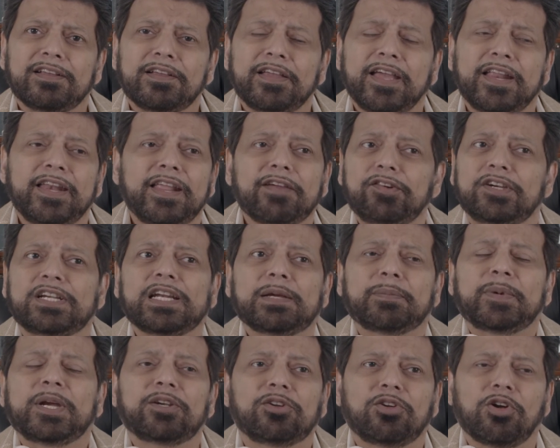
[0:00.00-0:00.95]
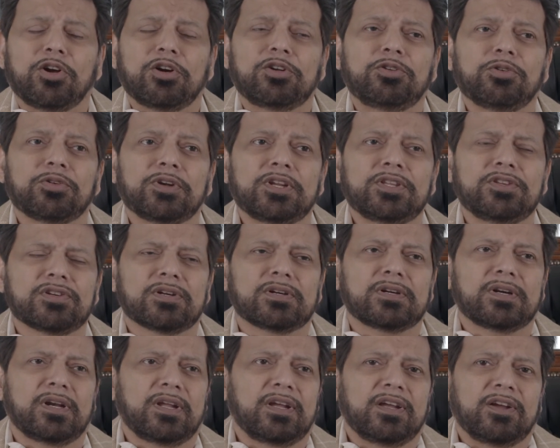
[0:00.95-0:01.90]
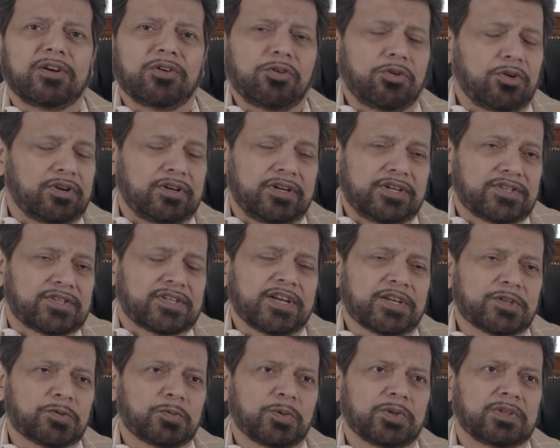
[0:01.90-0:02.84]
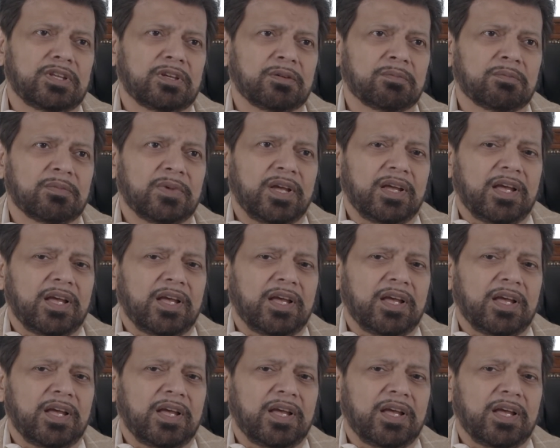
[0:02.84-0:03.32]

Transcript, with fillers: And every time I talk to Richard or discuss with him,